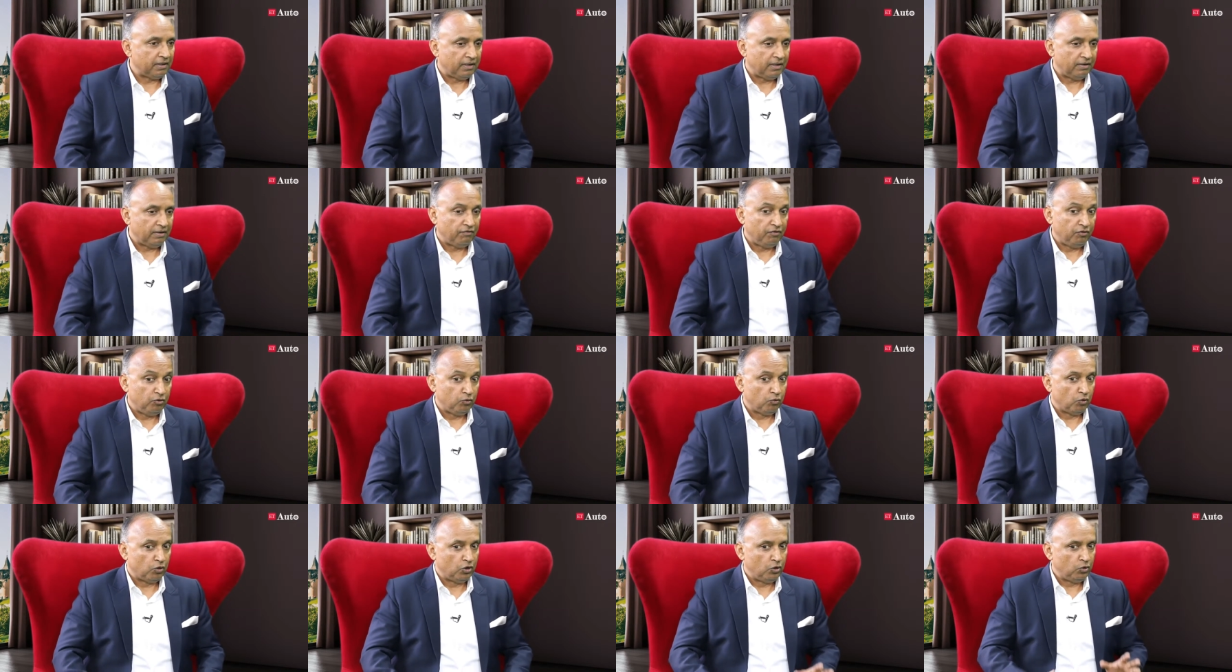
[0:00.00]
and if
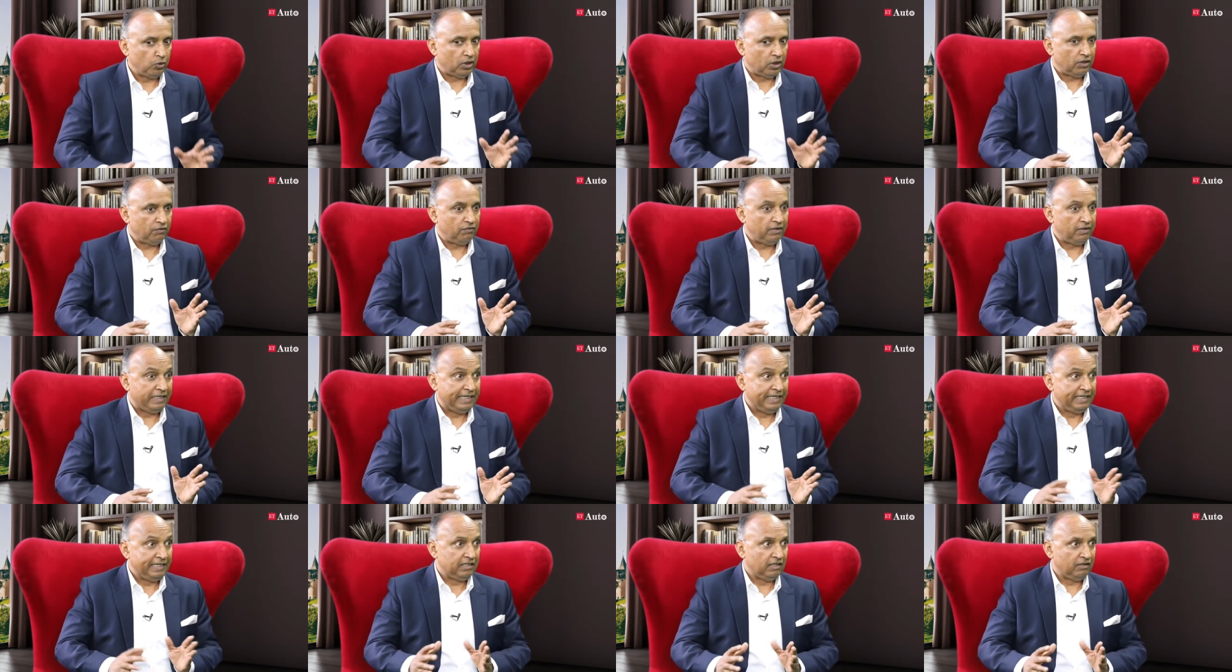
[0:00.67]
you want to have
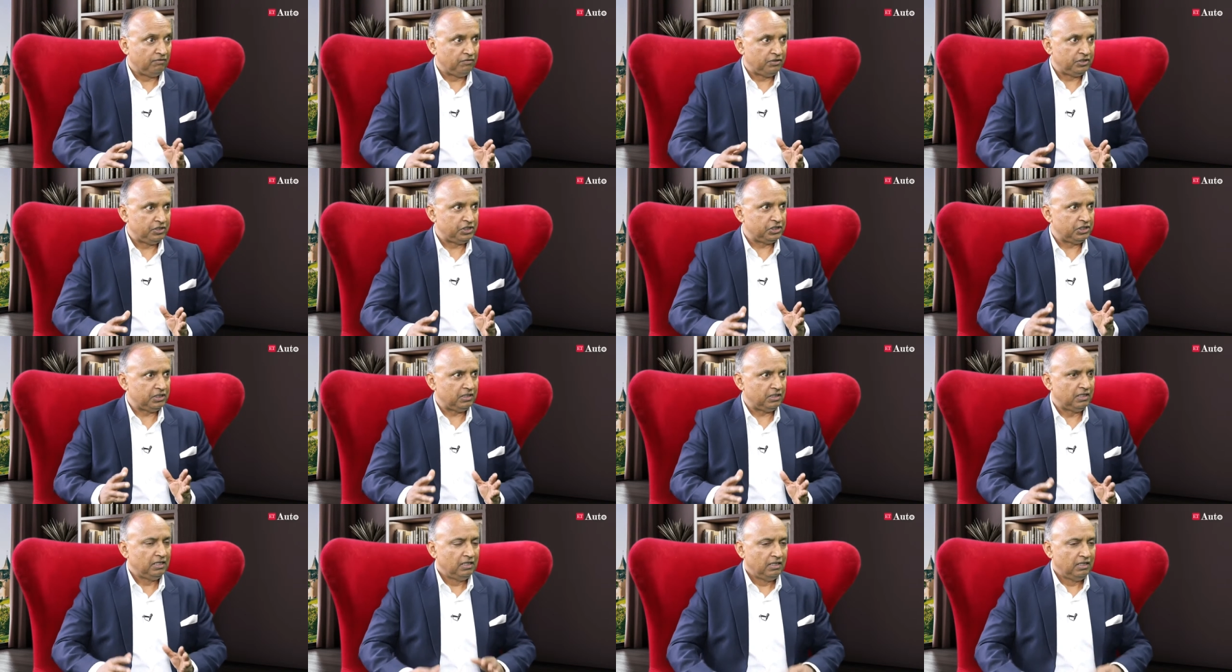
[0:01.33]
lead conversion